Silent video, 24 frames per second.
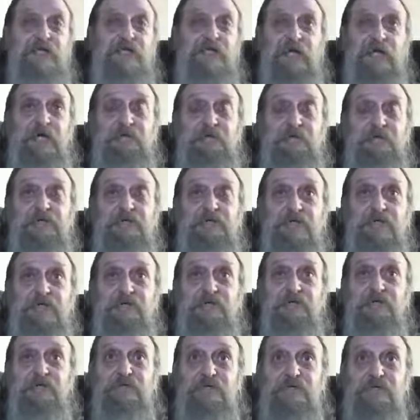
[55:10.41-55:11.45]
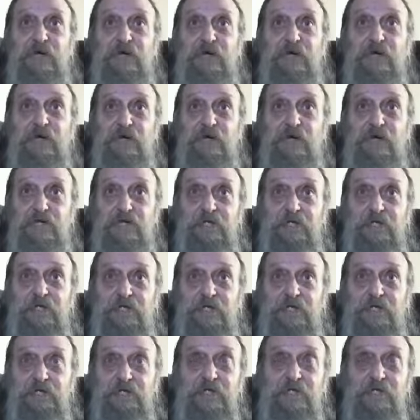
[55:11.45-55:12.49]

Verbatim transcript: kind of a general darkness,